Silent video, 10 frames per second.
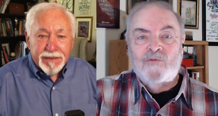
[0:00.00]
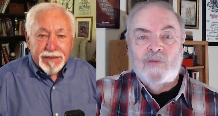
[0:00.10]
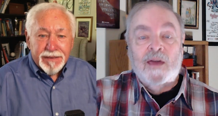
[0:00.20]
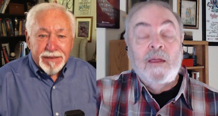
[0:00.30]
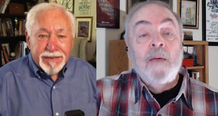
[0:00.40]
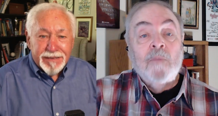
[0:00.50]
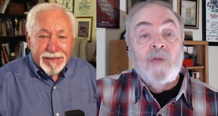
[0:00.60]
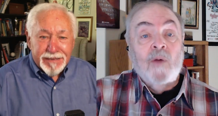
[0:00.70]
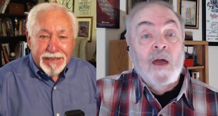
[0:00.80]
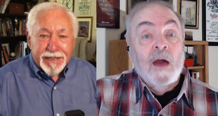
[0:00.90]
Speaker 1: that. By the way,
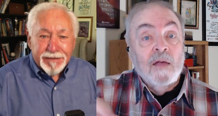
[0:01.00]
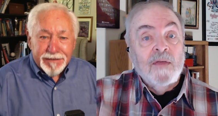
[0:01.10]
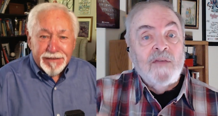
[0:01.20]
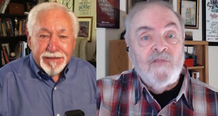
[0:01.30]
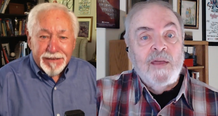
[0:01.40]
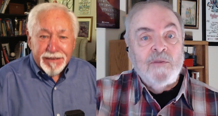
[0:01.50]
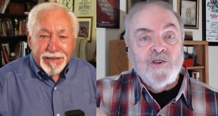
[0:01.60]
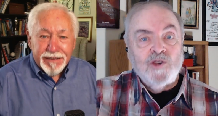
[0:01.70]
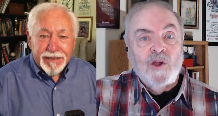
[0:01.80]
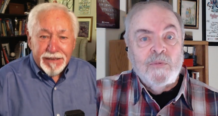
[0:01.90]
her last name is
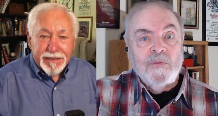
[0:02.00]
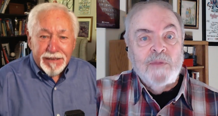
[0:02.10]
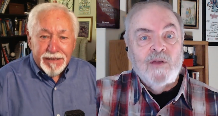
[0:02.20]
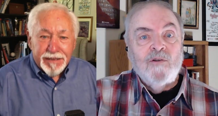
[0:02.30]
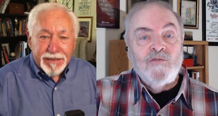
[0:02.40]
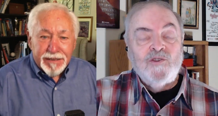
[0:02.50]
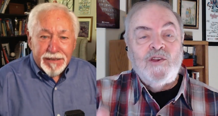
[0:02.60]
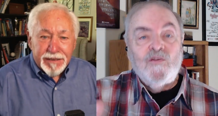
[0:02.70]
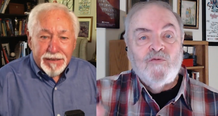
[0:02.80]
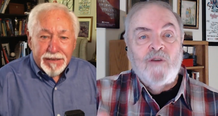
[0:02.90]
Sherpa because she's
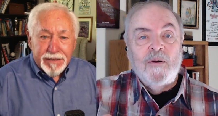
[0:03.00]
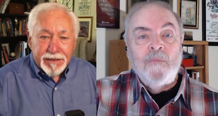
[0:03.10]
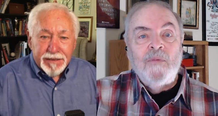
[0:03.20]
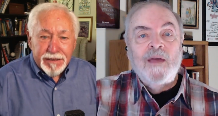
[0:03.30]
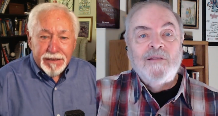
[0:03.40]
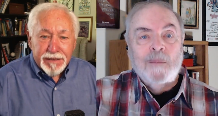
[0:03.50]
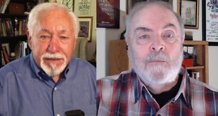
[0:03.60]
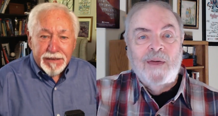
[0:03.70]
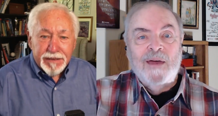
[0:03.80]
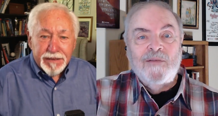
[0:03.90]
from
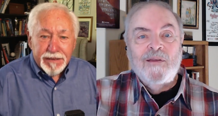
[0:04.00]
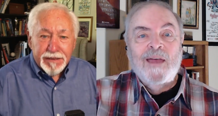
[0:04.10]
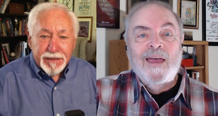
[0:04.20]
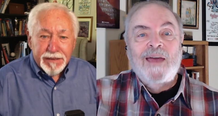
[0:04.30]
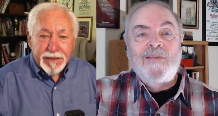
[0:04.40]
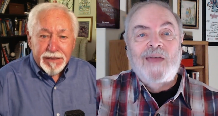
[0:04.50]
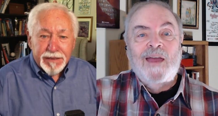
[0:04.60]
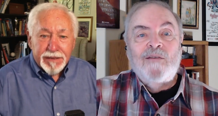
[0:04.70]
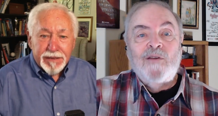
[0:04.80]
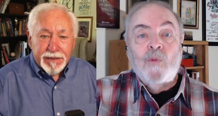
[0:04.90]
Tibet, in the
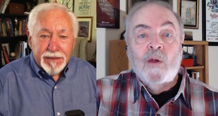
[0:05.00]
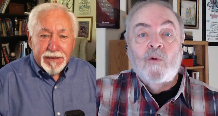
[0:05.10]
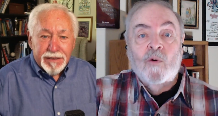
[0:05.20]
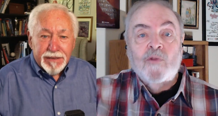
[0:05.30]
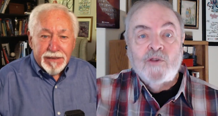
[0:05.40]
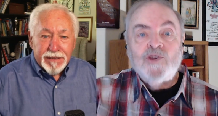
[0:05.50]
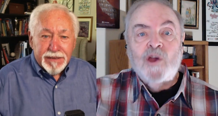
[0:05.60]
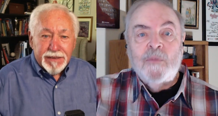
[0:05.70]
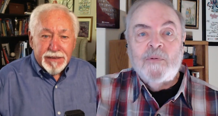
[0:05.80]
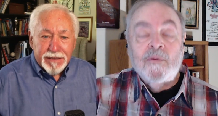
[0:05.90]
area where all the
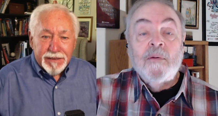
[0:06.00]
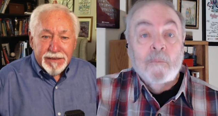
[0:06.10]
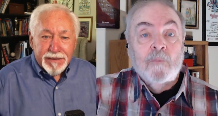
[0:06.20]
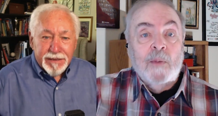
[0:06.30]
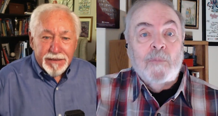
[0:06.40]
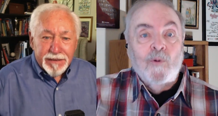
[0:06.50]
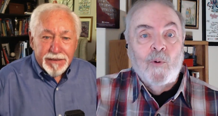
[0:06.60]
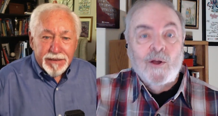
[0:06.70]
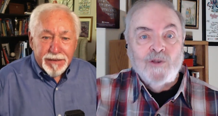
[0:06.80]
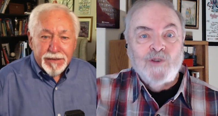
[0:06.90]
Sherpa people who are
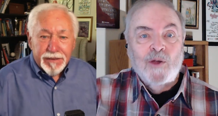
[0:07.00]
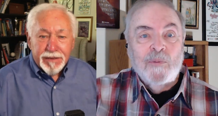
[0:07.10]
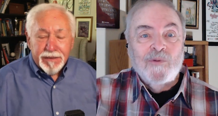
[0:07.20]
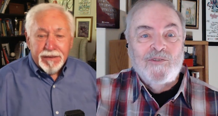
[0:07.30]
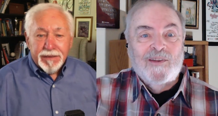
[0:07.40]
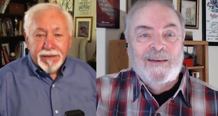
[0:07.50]
Sherpas